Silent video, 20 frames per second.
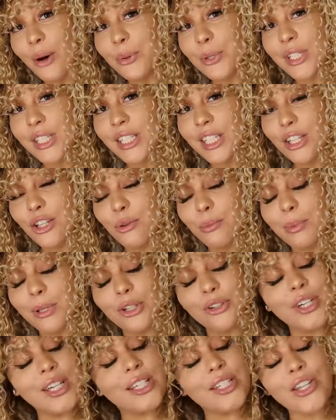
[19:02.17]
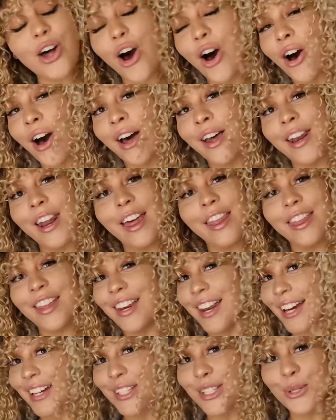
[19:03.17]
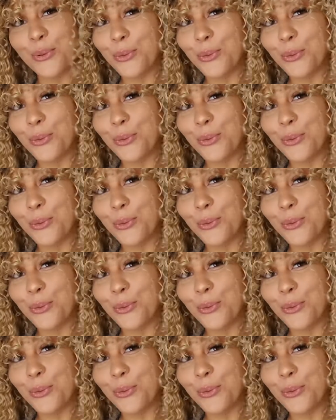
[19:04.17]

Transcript: will see you beauties on the next